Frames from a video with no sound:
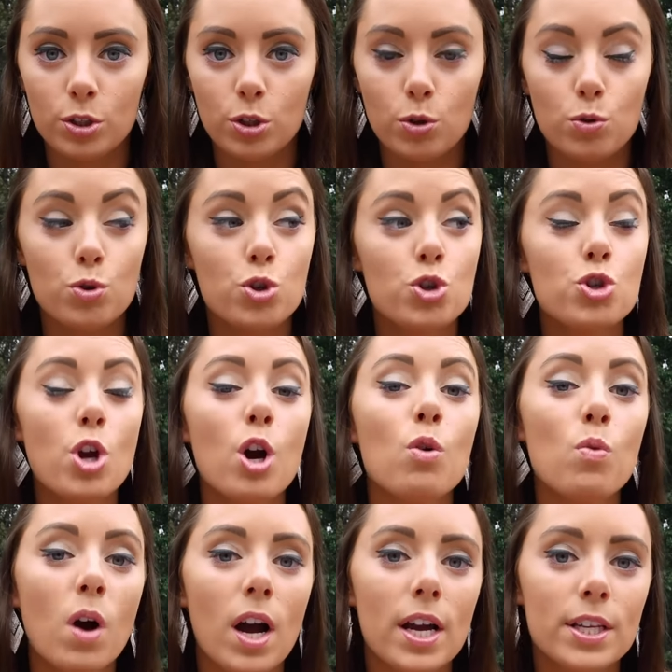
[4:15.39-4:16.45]
to
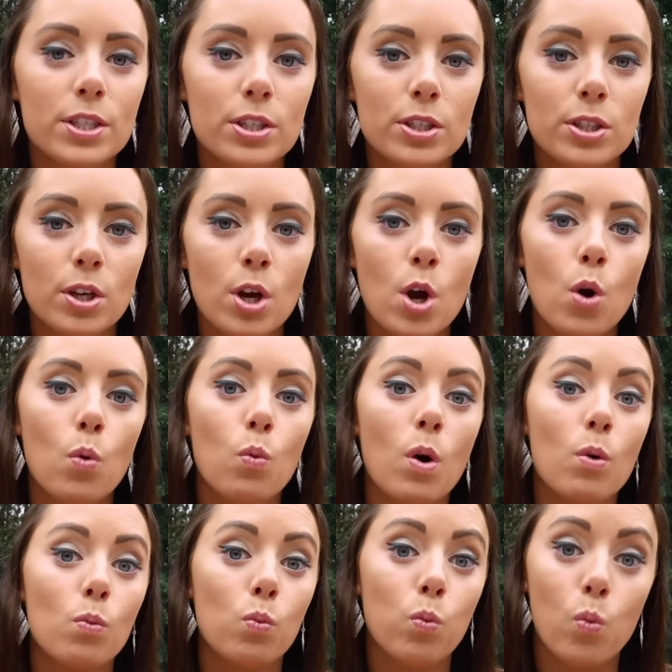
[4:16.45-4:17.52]
show us
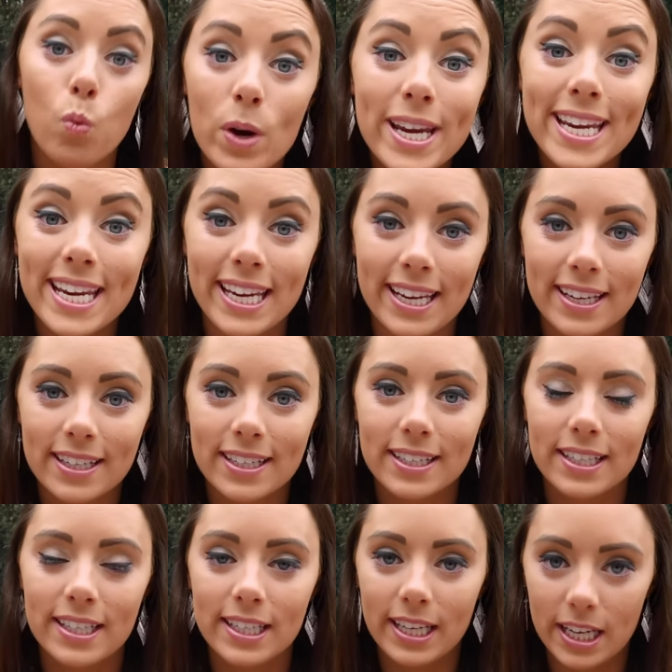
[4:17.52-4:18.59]
what we
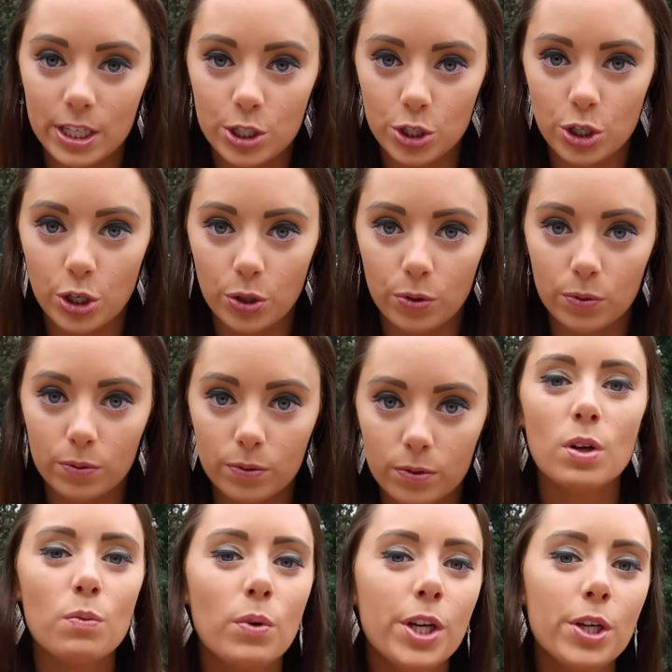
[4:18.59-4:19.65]
can do.
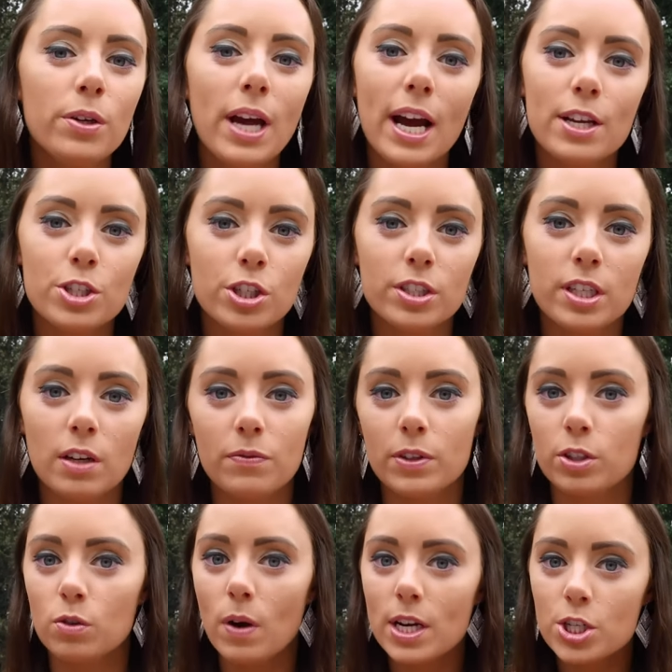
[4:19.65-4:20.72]
So I want you to ask yourself
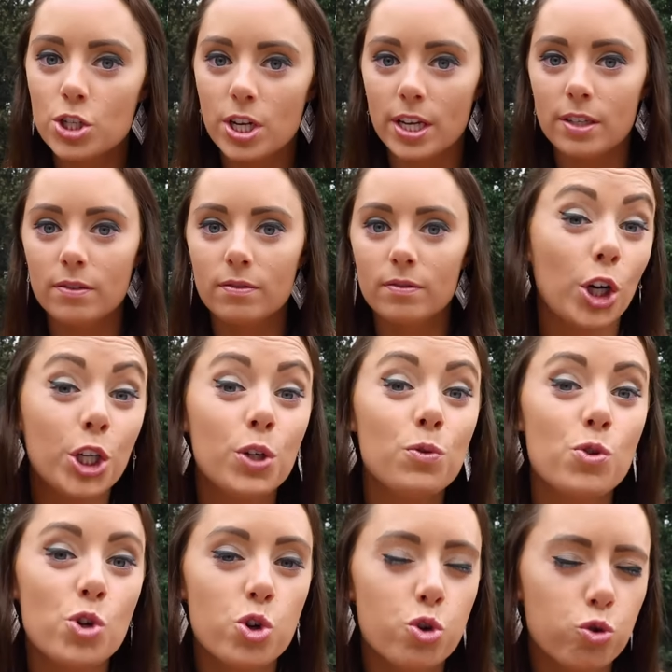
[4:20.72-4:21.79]
this question. Are you
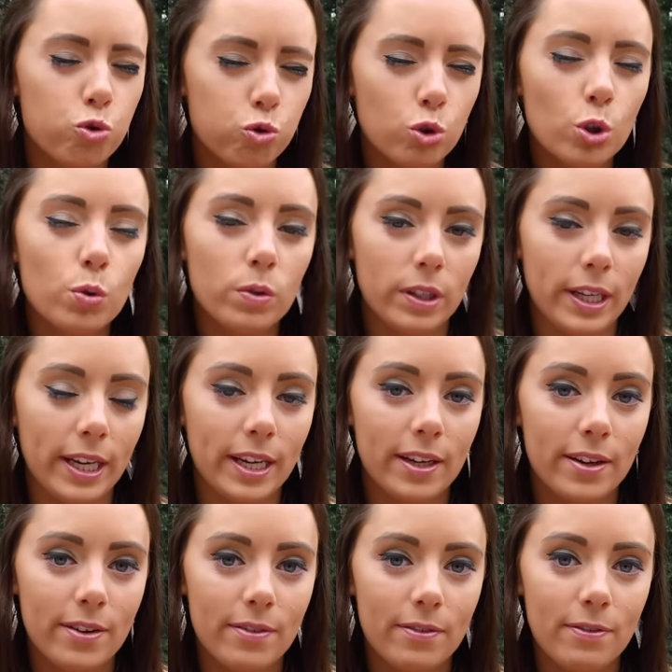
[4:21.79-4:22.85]
truly
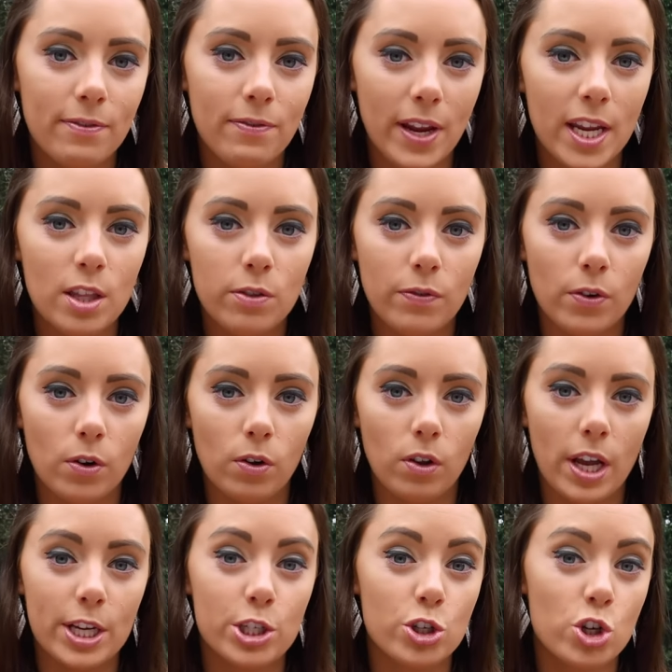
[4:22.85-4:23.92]
faithful
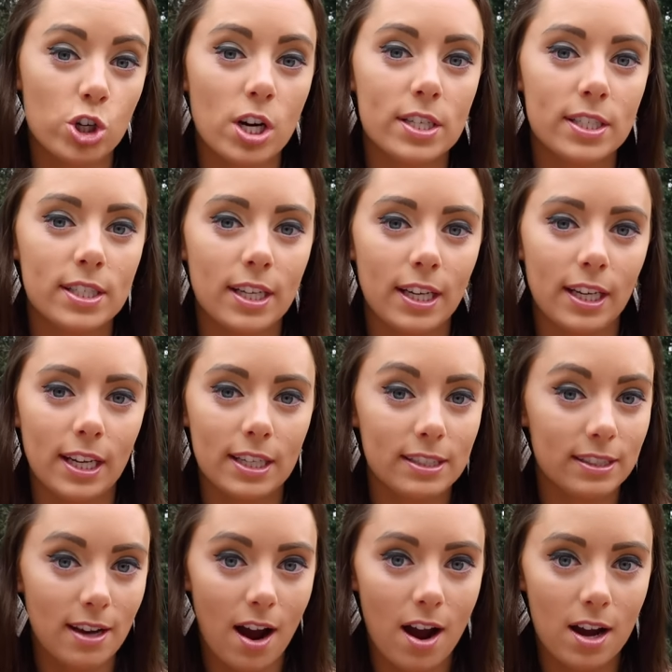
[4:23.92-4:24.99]
and trusting
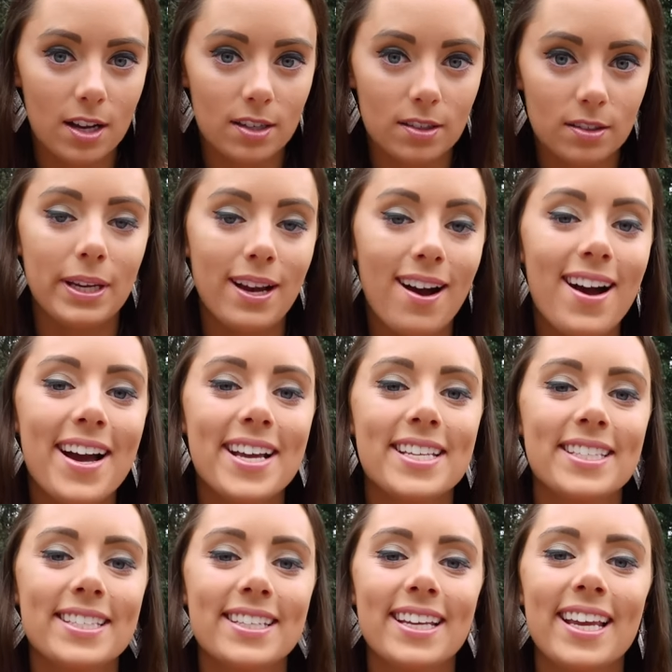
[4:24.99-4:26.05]
in God?
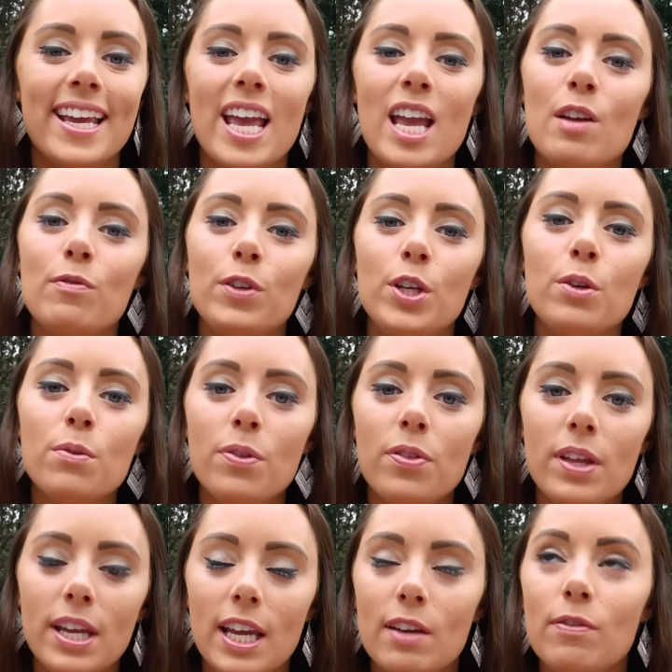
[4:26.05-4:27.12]
Because if you
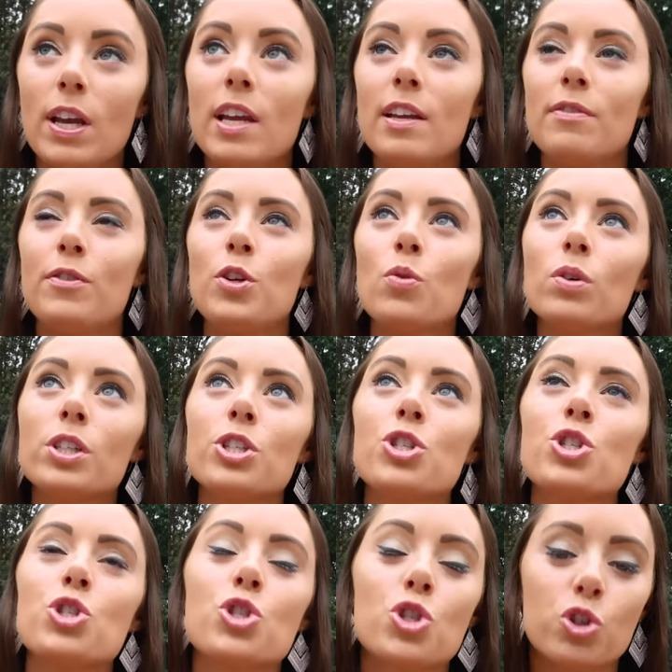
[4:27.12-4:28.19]
think, if you're
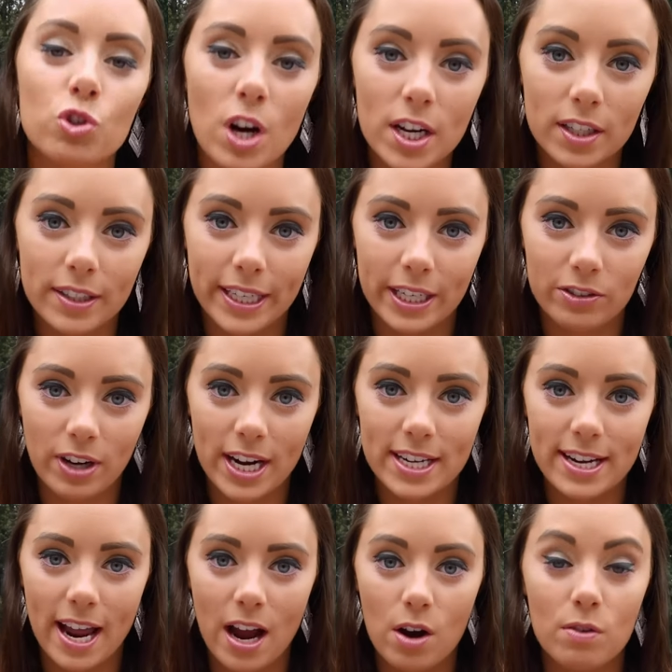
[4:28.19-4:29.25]
struggling right
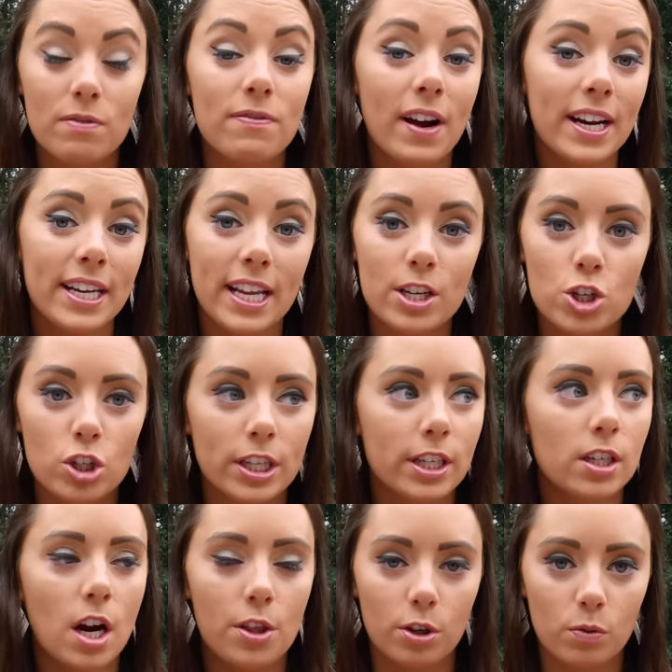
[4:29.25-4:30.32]
now, financially
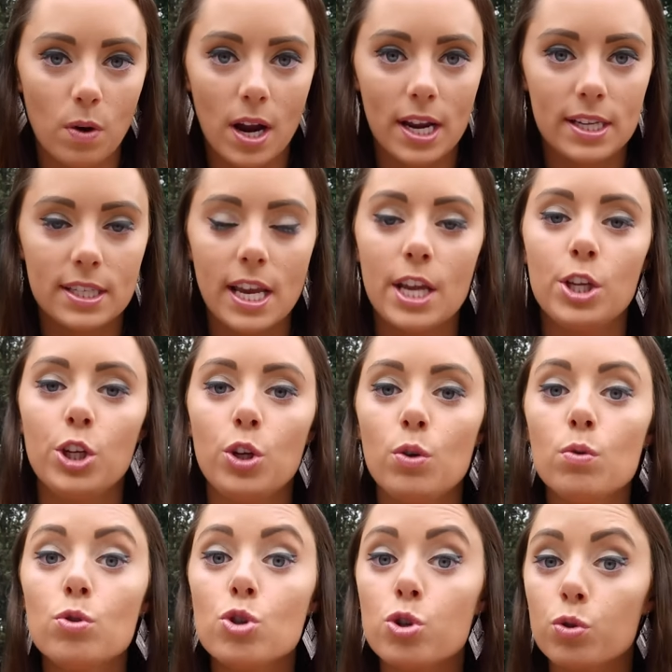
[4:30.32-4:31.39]
or otherwise, and
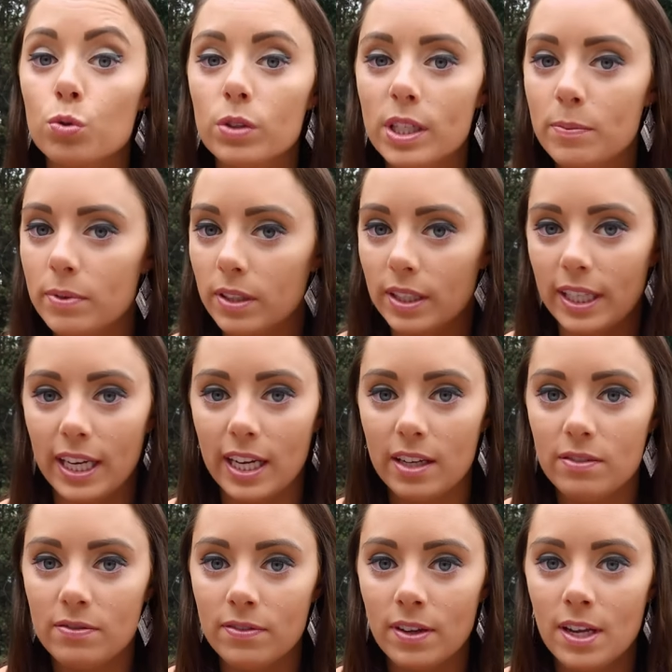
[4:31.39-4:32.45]
you truly
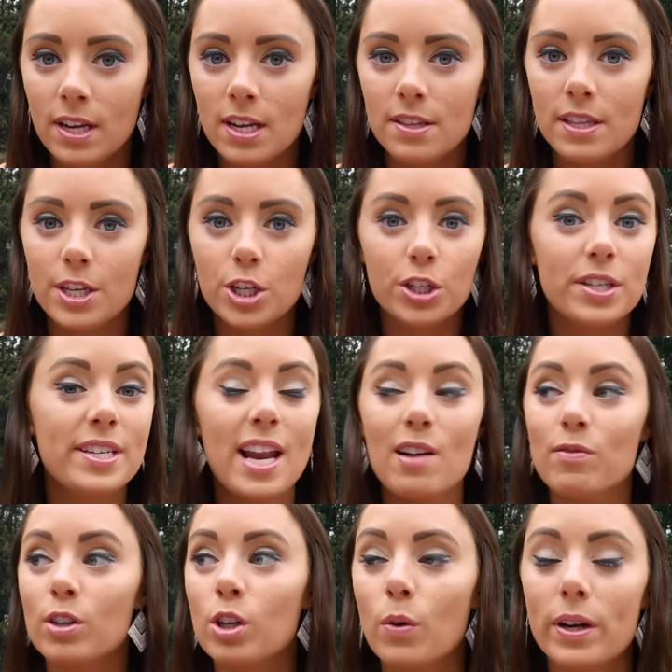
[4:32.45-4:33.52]
believe that you're
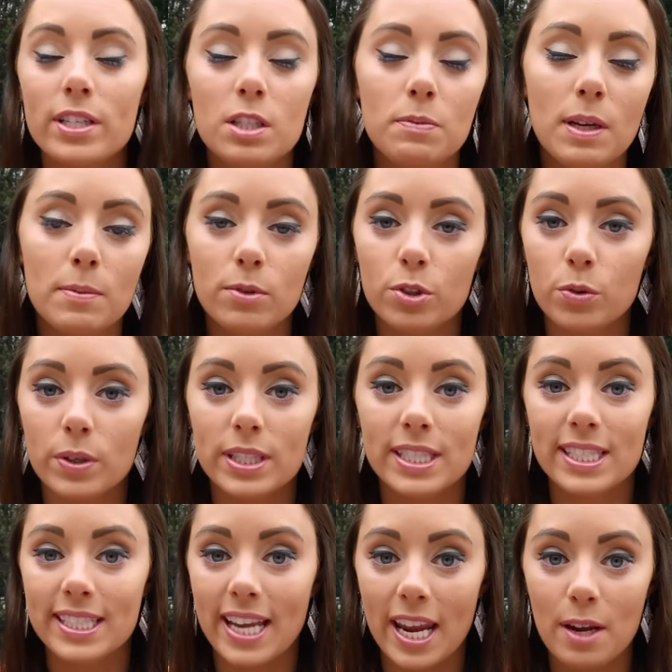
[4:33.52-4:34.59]
never going to be able to
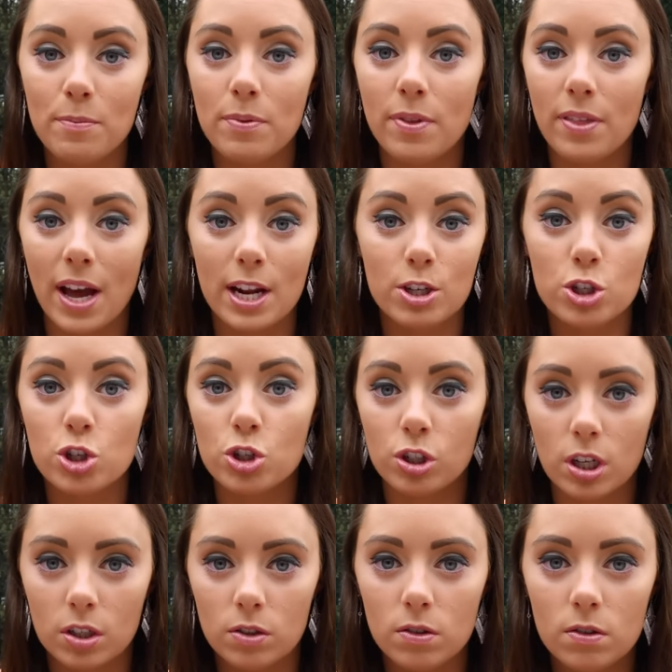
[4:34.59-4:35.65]
escape that
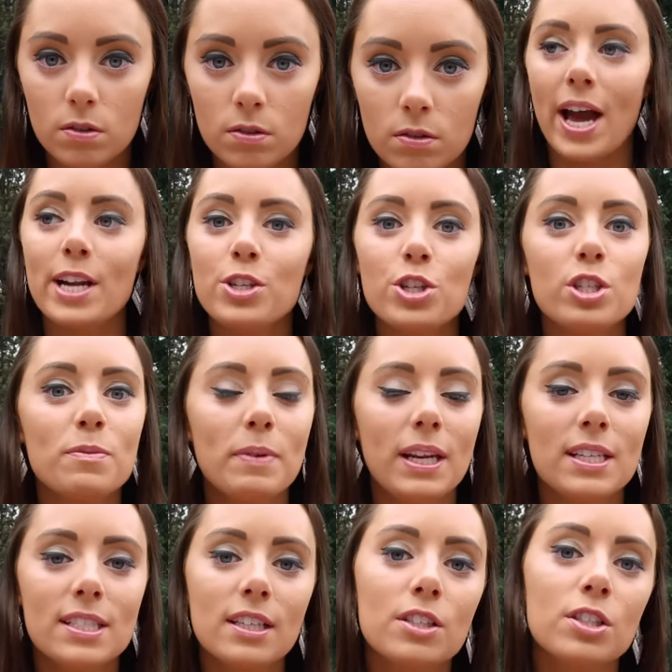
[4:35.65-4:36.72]
struggle, that just
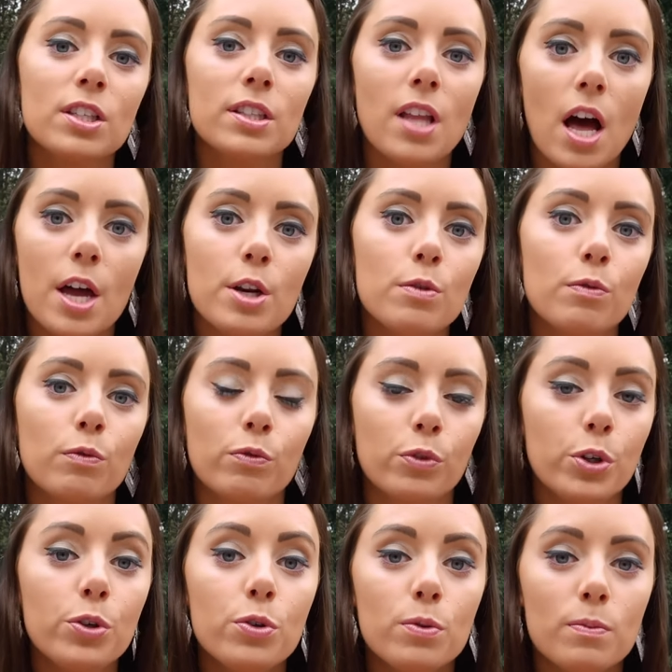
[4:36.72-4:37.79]
means there's a lot of
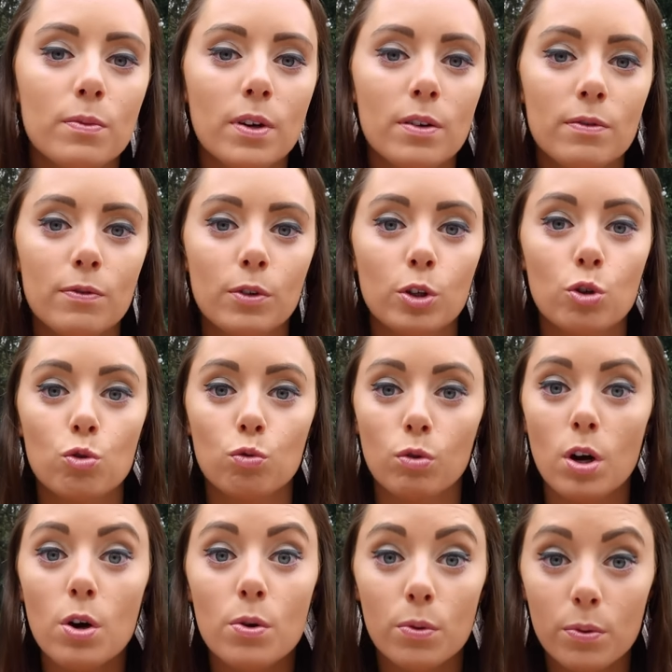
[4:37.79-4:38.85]
room for
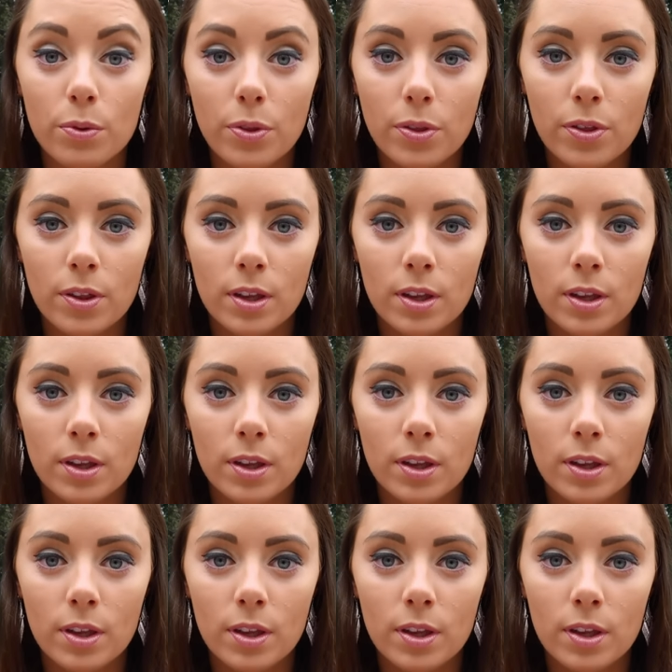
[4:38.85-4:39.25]
growth